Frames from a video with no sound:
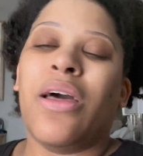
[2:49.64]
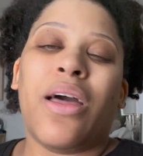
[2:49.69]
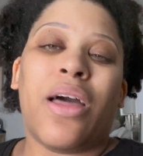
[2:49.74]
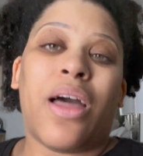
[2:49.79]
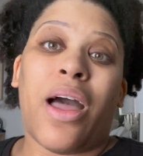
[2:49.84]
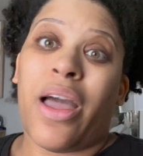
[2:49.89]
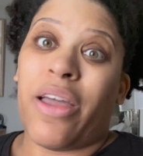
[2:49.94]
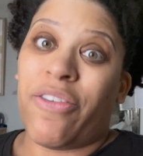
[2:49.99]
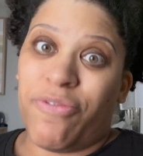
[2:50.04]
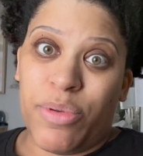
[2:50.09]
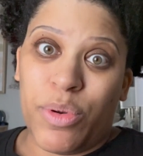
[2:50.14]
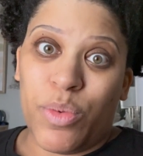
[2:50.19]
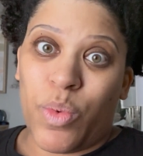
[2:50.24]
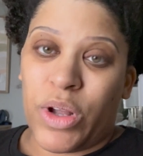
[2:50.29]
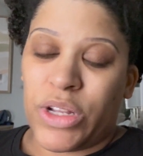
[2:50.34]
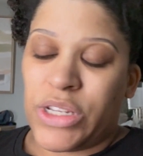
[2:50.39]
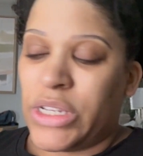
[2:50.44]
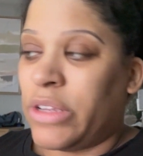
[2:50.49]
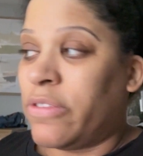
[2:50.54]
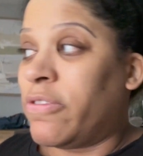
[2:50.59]
I've been
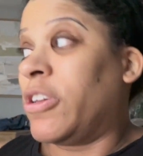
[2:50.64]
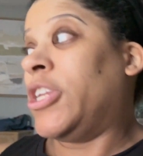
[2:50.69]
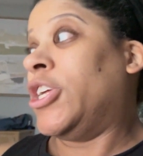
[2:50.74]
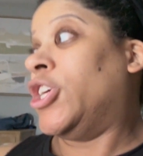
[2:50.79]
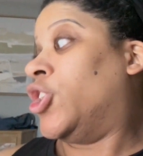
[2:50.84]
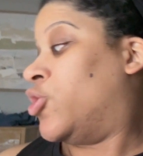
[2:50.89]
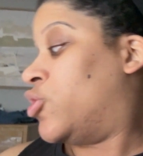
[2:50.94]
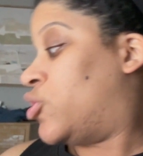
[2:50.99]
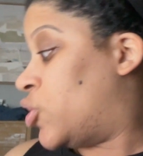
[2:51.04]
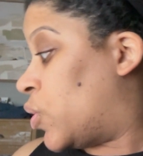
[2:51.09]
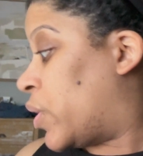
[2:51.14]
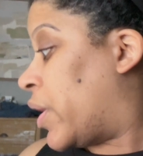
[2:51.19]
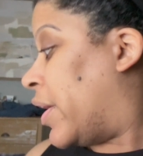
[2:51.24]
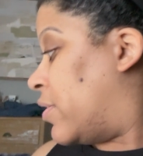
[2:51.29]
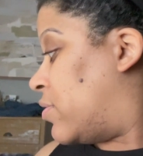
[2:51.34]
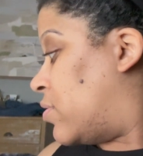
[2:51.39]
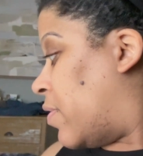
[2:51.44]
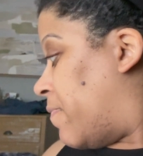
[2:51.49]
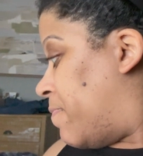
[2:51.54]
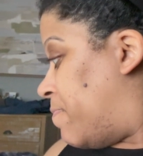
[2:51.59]
watching videos. Okay,
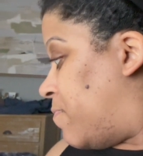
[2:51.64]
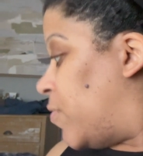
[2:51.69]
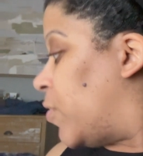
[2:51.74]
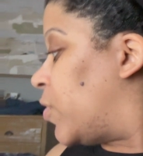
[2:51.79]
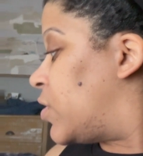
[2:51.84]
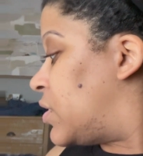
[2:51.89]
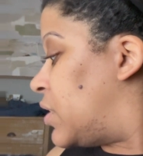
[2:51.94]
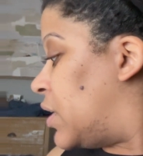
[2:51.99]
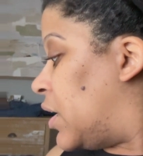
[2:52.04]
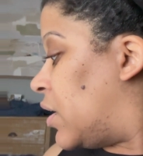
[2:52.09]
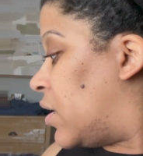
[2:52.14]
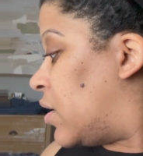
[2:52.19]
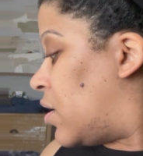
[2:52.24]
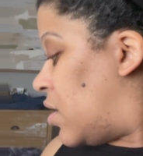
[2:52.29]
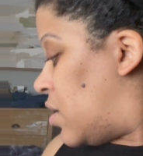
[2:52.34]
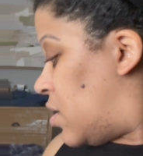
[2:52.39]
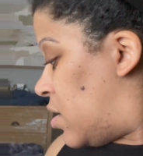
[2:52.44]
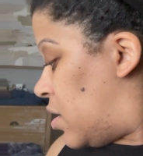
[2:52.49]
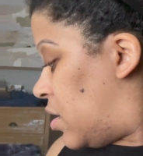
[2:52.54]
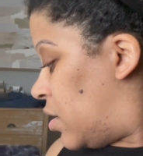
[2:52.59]
so first thing
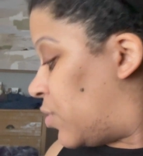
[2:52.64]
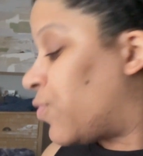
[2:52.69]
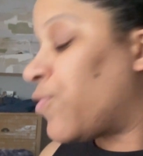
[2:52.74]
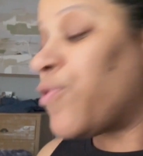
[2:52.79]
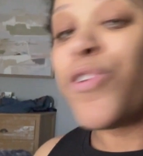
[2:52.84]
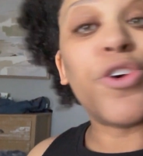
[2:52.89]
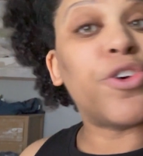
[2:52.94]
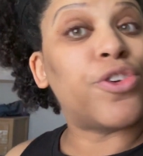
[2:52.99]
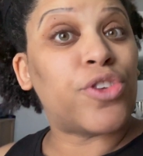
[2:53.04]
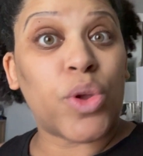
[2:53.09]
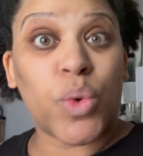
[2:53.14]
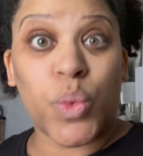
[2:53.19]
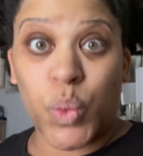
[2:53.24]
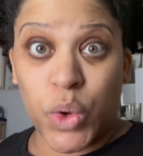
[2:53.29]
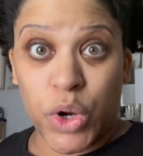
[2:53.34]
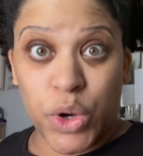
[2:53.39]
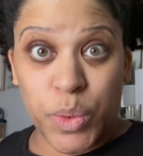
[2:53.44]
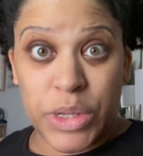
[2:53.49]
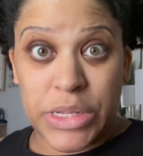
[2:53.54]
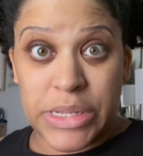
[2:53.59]
is first. What
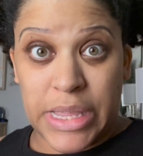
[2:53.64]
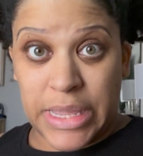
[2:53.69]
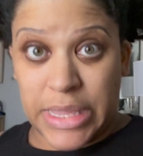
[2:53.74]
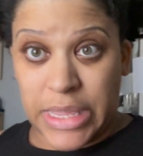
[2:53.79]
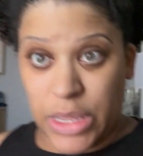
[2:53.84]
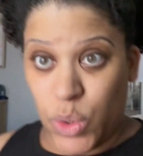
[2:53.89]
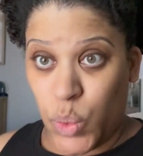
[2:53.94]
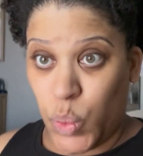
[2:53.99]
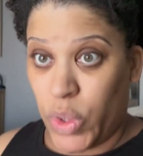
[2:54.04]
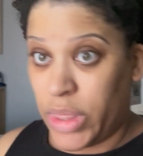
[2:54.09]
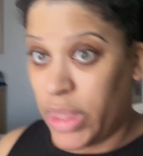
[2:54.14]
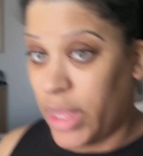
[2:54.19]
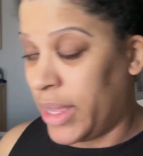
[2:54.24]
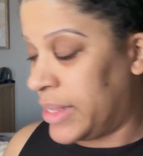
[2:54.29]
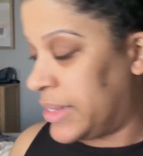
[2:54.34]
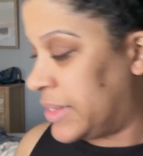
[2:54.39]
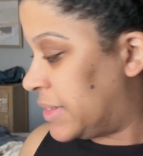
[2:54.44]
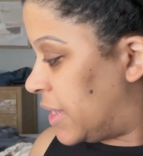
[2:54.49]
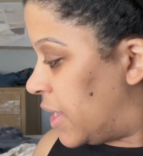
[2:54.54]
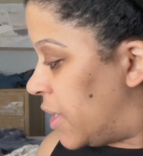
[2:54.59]
are we taking with
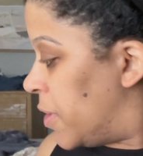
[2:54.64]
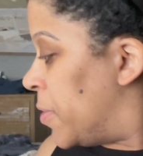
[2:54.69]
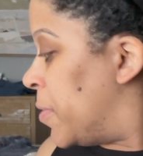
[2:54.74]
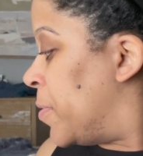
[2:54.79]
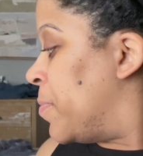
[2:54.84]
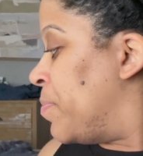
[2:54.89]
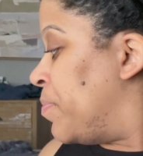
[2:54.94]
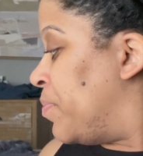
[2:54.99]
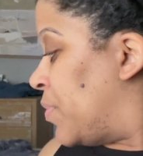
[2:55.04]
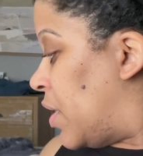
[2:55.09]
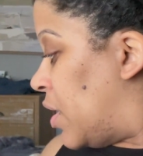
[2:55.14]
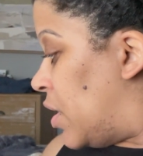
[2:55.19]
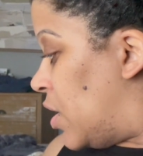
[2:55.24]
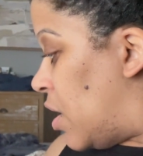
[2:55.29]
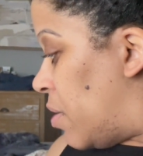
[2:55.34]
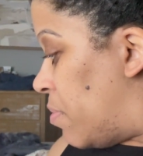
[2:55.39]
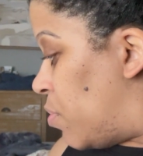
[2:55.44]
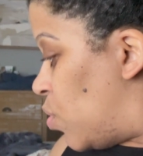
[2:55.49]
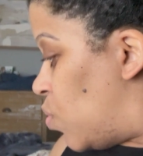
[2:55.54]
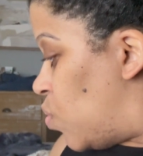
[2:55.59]
us?
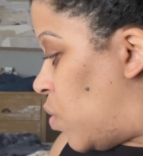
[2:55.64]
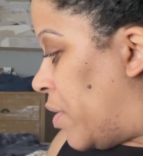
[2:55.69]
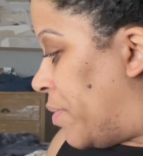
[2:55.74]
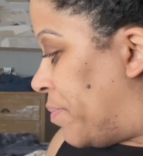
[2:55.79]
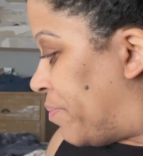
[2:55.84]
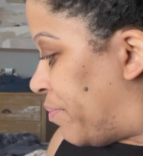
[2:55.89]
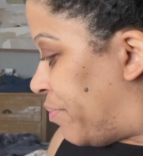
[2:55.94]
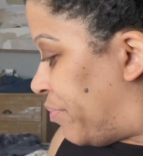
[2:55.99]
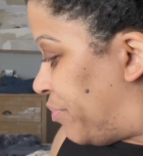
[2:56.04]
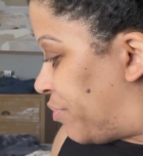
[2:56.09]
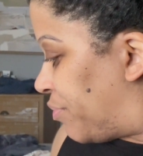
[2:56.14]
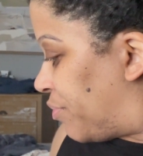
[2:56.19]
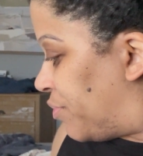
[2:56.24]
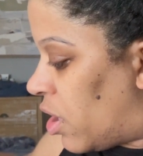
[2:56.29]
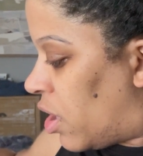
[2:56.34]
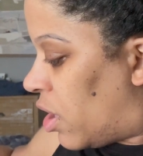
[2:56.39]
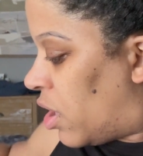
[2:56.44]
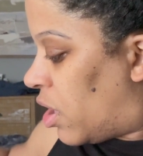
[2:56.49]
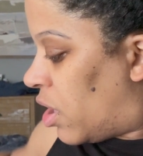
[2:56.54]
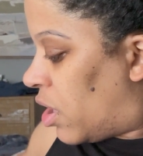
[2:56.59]
Number one,
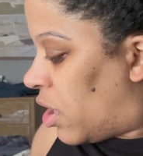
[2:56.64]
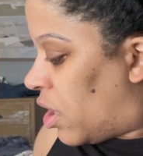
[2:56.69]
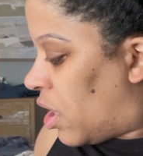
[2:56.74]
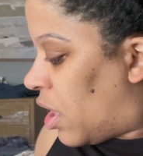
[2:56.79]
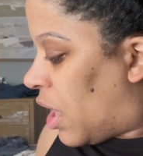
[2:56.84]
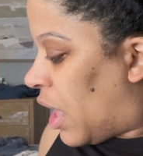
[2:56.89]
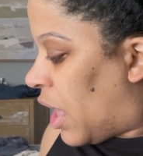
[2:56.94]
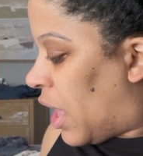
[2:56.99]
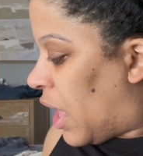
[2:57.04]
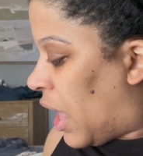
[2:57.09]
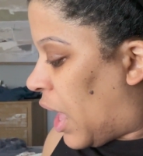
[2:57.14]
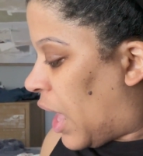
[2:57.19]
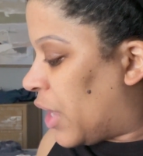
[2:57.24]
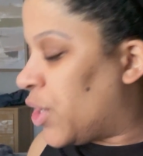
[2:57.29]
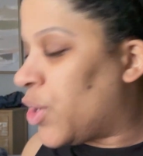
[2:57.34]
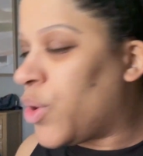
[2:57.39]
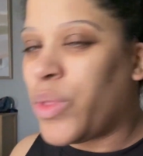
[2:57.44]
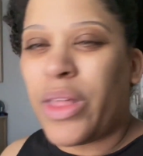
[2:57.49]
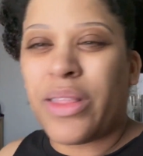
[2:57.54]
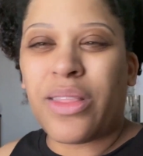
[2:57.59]
I
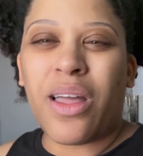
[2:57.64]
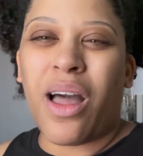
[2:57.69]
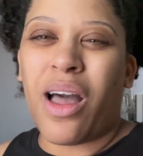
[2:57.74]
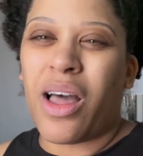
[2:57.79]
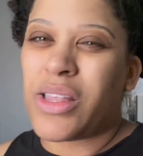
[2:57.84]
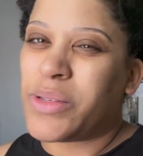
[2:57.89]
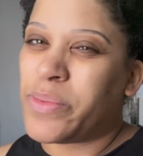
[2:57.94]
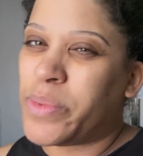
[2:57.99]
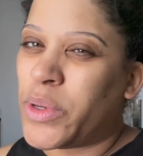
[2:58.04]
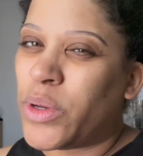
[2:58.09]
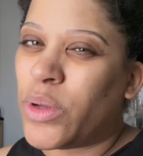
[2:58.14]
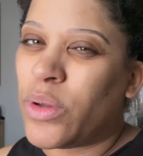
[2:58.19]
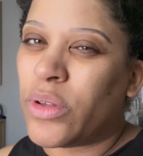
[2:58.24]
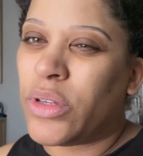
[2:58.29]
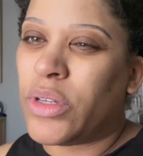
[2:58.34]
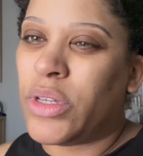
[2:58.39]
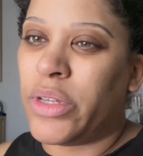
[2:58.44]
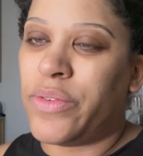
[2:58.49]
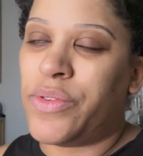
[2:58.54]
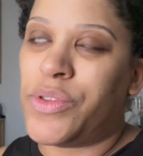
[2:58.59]
know that the hospital
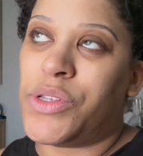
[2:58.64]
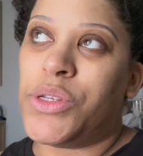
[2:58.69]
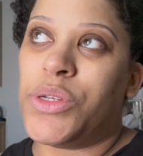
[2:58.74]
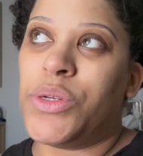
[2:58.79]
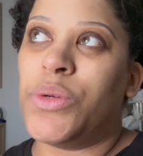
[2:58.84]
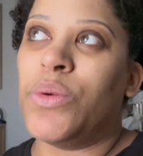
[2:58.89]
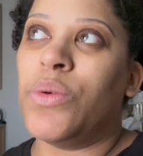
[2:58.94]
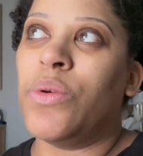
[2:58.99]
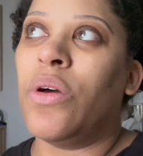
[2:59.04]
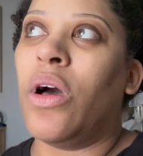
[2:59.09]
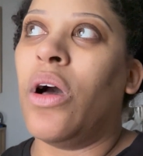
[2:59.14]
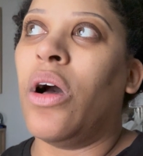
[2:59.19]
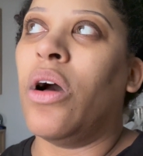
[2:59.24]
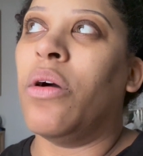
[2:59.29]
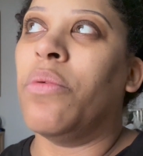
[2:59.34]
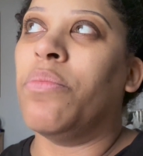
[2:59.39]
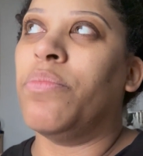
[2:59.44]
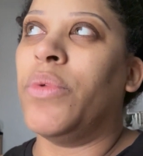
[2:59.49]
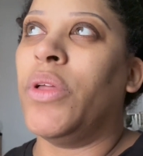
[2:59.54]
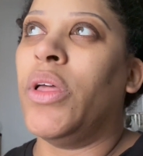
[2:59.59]
gives you
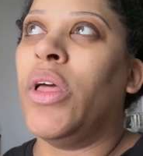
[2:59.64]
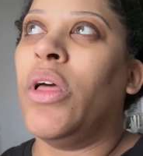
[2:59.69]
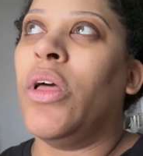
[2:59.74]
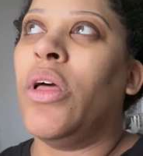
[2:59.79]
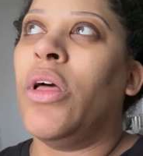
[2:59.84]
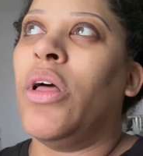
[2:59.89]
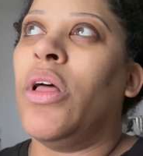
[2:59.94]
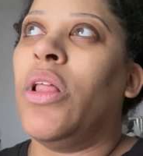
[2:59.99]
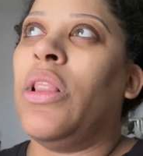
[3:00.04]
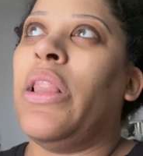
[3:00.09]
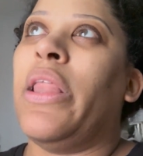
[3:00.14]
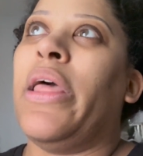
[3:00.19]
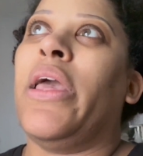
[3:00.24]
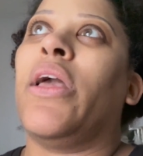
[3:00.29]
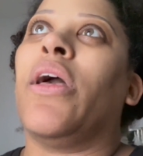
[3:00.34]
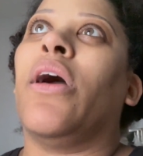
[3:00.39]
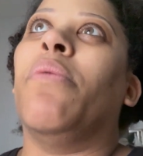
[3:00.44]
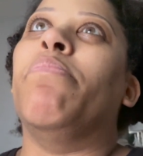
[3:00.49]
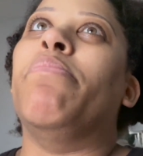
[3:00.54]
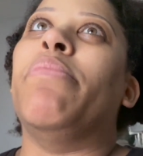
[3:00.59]
like
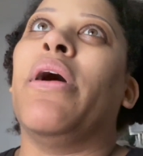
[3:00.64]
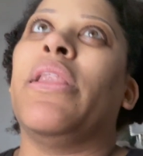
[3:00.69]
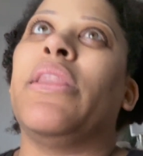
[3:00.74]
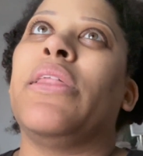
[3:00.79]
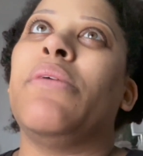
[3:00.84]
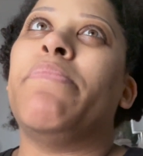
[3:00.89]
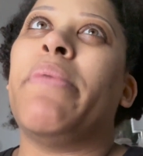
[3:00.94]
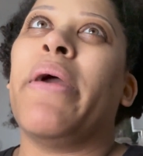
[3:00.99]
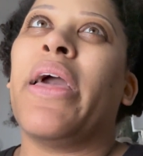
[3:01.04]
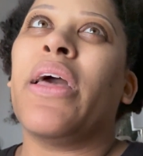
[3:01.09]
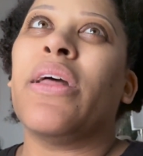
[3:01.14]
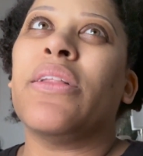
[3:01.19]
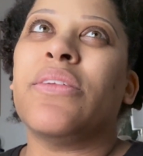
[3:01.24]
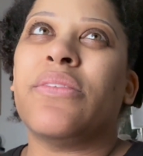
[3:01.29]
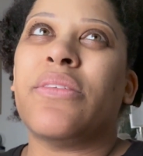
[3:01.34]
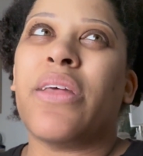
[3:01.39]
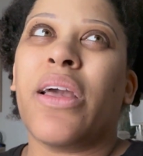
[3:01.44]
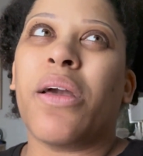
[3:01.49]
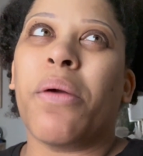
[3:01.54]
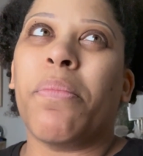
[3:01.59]
a belly band. It's
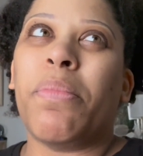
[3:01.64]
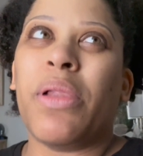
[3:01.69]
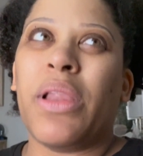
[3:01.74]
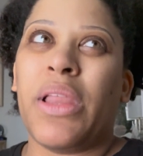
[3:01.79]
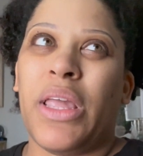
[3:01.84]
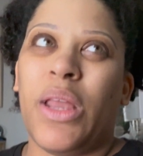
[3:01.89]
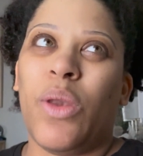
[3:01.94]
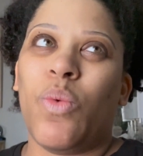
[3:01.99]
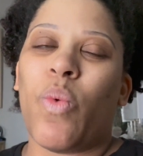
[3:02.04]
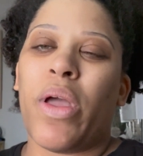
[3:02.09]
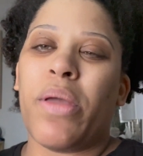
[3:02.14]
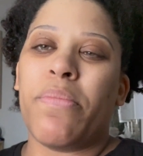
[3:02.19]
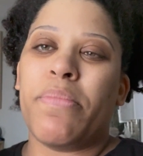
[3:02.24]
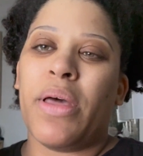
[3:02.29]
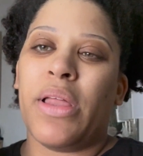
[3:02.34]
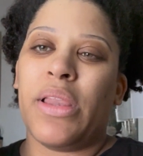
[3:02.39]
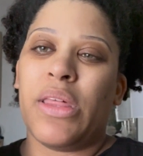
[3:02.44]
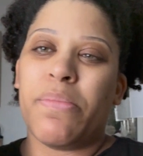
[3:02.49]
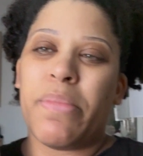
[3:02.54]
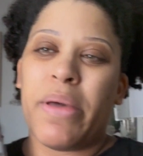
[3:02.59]
like a plain white
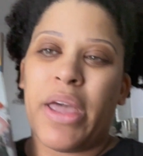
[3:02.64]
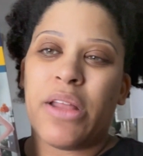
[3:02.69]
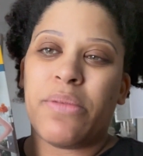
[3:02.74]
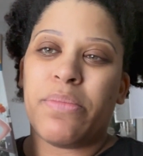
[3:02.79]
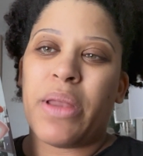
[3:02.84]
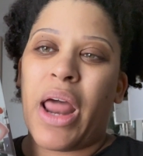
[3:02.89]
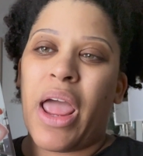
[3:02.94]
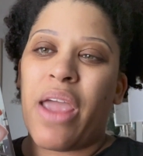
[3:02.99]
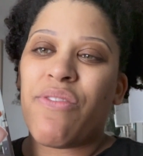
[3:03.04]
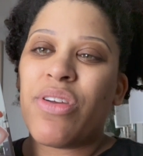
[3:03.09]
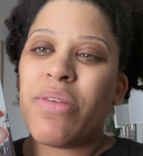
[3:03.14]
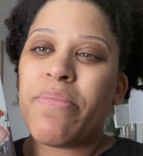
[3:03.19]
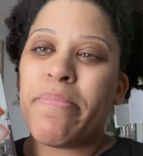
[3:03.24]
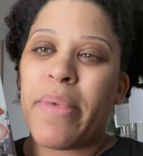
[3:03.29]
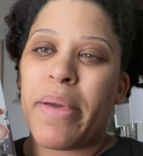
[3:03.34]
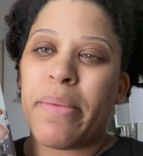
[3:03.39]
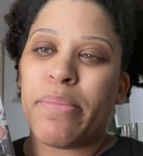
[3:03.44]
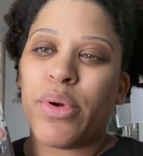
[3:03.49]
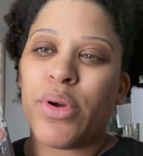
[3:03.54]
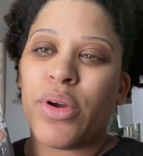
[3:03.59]
belly band, but I
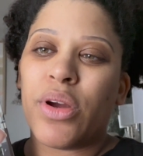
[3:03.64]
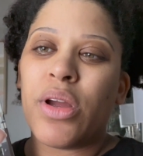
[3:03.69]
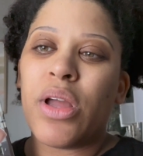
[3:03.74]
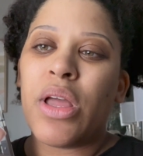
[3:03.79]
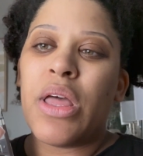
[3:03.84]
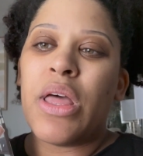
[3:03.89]
remember